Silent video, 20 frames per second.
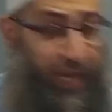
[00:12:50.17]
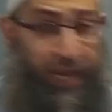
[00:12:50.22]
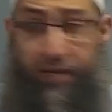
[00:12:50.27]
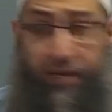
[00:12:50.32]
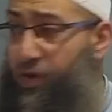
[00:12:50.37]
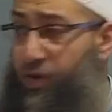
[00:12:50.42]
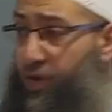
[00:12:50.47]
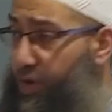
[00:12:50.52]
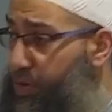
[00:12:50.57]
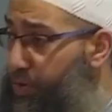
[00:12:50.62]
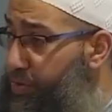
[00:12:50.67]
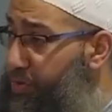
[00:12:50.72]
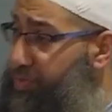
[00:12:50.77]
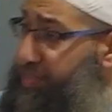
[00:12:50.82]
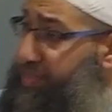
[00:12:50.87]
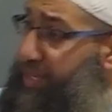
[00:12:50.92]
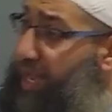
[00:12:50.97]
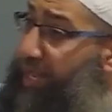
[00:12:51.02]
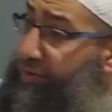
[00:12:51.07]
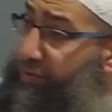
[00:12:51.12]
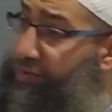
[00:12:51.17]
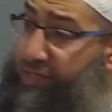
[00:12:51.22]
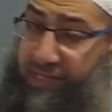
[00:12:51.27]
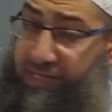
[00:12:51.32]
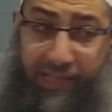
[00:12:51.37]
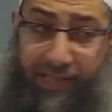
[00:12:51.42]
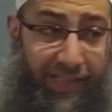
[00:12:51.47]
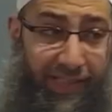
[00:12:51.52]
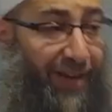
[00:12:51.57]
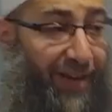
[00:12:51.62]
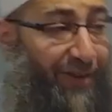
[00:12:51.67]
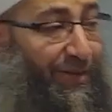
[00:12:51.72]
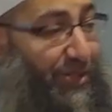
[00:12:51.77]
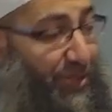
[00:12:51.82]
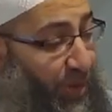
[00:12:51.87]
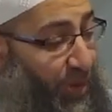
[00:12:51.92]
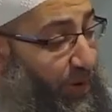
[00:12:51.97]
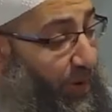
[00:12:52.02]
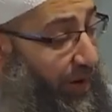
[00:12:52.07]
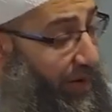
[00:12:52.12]
land. No, there's tyrants in there and
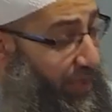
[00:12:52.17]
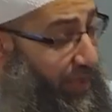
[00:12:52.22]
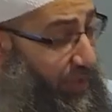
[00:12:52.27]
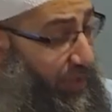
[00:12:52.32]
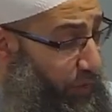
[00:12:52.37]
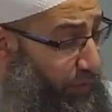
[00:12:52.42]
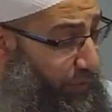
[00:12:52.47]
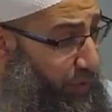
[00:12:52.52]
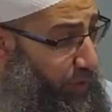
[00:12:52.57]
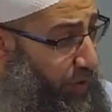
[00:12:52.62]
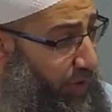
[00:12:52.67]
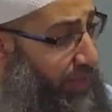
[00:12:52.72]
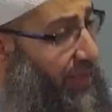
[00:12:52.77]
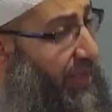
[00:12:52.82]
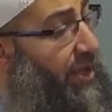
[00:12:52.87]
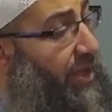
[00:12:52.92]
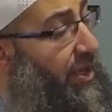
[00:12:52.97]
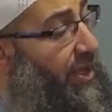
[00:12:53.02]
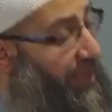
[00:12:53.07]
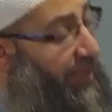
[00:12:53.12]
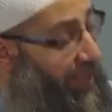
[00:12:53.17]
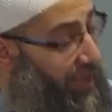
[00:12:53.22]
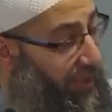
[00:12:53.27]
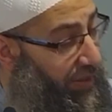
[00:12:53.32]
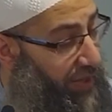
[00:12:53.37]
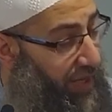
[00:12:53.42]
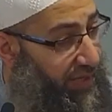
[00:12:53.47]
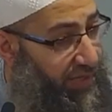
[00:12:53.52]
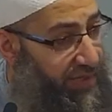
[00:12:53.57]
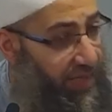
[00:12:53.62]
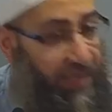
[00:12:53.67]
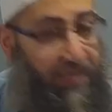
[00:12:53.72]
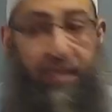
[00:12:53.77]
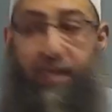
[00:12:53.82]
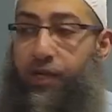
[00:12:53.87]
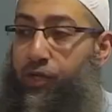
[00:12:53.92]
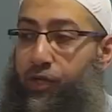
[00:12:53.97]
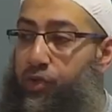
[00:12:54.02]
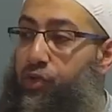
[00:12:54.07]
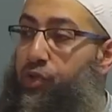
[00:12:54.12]
so on and so forth. Then Allah says,
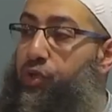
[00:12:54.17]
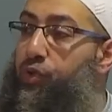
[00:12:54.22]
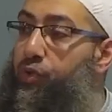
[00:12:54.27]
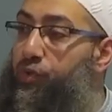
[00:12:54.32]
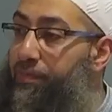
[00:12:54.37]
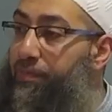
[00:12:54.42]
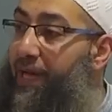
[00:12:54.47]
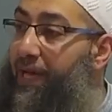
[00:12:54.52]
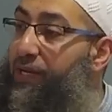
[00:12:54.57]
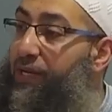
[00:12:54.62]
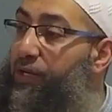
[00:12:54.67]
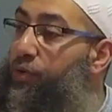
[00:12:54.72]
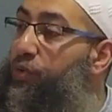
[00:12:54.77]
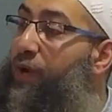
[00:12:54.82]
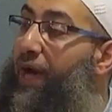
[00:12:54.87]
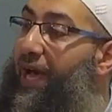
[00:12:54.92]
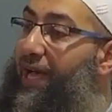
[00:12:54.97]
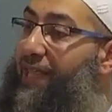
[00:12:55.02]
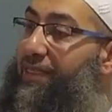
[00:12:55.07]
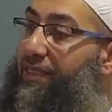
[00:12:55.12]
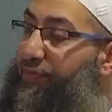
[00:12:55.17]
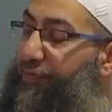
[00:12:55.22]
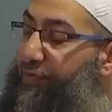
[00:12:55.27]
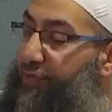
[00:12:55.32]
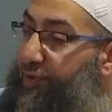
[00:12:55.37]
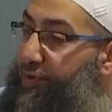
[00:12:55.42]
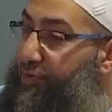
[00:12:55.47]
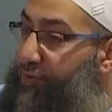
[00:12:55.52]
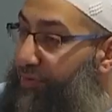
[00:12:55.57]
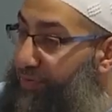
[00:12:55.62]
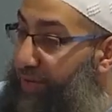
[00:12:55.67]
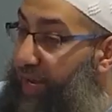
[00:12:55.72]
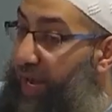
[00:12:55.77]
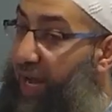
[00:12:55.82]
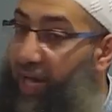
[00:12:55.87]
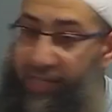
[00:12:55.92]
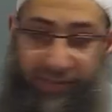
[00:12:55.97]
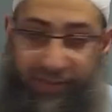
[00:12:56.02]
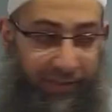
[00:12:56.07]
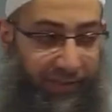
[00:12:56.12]
two men who had the fear of
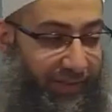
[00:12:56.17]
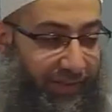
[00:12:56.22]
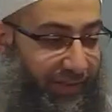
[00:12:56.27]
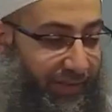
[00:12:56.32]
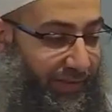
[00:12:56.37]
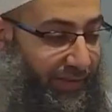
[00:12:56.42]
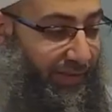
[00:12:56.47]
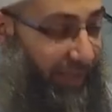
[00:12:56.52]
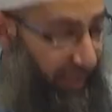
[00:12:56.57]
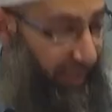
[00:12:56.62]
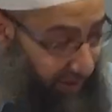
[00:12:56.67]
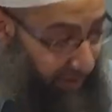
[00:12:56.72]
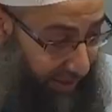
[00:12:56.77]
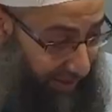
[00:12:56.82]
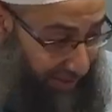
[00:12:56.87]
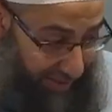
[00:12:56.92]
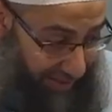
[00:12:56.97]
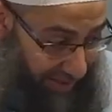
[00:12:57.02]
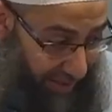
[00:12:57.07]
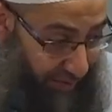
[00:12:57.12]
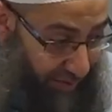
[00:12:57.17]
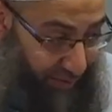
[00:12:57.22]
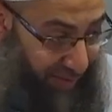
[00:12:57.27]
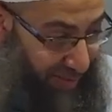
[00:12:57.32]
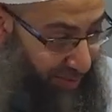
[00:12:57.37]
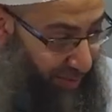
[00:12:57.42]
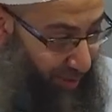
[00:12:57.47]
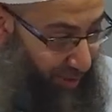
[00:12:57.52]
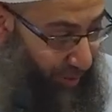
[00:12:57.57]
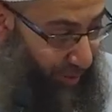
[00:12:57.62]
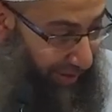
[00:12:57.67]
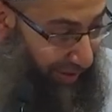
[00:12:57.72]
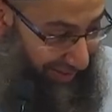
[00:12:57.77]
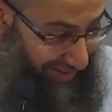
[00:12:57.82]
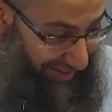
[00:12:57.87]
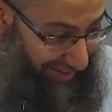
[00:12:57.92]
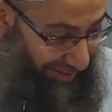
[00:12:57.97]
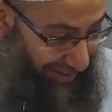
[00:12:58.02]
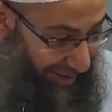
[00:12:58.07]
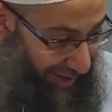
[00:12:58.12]
God. It's an invisible
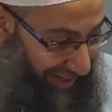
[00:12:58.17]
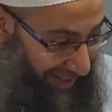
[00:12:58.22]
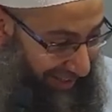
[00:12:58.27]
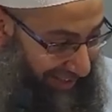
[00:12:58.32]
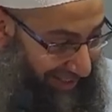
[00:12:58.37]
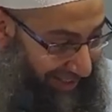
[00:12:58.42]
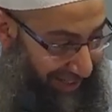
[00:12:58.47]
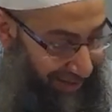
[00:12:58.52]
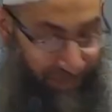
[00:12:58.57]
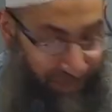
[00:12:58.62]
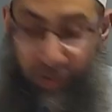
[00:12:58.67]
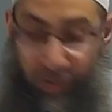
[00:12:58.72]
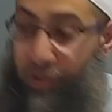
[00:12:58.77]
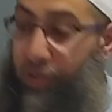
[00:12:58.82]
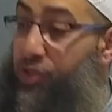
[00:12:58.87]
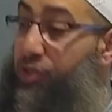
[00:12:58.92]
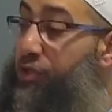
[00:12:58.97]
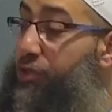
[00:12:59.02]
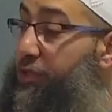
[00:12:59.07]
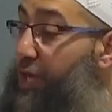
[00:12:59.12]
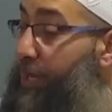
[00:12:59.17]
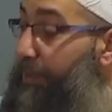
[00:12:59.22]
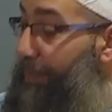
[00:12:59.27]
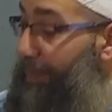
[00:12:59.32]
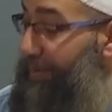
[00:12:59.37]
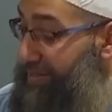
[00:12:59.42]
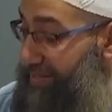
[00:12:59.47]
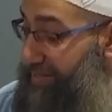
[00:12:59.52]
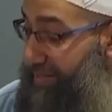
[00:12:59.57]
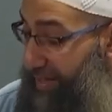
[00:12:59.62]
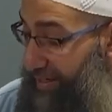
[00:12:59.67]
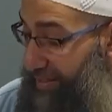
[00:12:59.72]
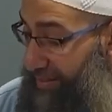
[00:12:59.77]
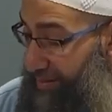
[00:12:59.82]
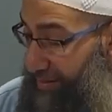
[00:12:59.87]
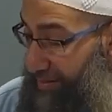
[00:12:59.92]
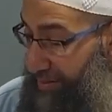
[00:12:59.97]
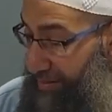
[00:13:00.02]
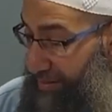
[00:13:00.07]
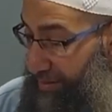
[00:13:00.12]
quality, right? Stood up and said,
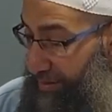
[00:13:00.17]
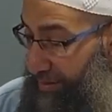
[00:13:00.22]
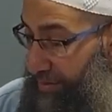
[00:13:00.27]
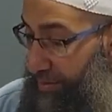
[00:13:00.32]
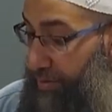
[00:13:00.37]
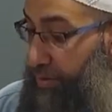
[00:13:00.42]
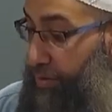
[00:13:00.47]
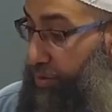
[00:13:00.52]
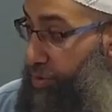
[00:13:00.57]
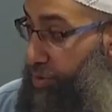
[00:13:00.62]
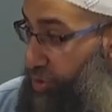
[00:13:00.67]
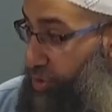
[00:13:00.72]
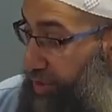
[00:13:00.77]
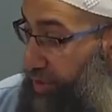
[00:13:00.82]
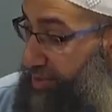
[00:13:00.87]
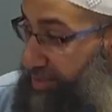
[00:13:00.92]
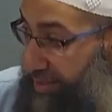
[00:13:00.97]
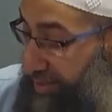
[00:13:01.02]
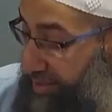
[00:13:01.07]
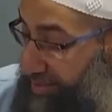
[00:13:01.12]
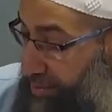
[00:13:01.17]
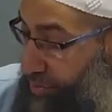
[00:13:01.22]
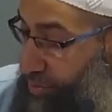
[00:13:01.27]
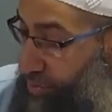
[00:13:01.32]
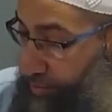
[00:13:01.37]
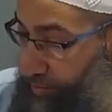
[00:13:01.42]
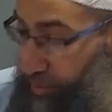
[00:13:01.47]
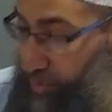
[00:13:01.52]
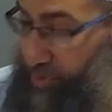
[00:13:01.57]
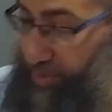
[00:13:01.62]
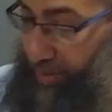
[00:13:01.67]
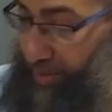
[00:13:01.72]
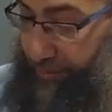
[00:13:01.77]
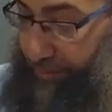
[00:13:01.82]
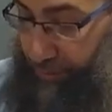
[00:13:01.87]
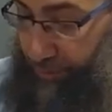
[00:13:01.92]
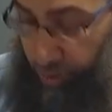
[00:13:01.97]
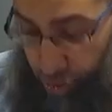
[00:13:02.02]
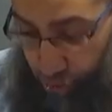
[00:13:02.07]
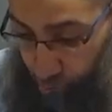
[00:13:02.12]
just listen to Musa.
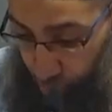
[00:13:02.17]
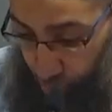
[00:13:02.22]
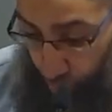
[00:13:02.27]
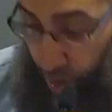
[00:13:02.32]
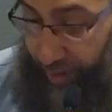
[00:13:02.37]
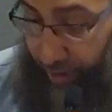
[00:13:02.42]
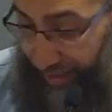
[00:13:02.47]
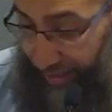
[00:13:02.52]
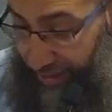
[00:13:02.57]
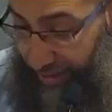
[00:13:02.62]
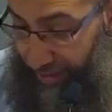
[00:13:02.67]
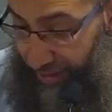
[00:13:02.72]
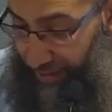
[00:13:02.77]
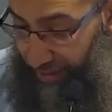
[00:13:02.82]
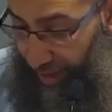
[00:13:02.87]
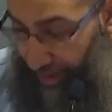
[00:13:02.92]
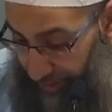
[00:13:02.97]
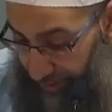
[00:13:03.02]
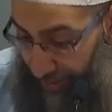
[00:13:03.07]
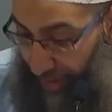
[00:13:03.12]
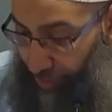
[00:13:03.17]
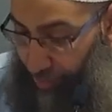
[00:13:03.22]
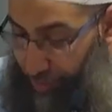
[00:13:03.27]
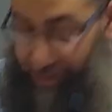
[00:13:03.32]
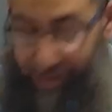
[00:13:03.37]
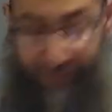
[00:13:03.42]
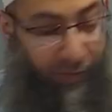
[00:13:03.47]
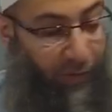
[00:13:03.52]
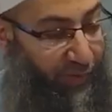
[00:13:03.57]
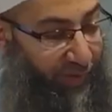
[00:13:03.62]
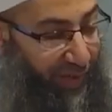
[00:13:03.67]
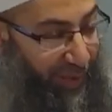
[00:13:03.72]
Just walk in. Allah will give you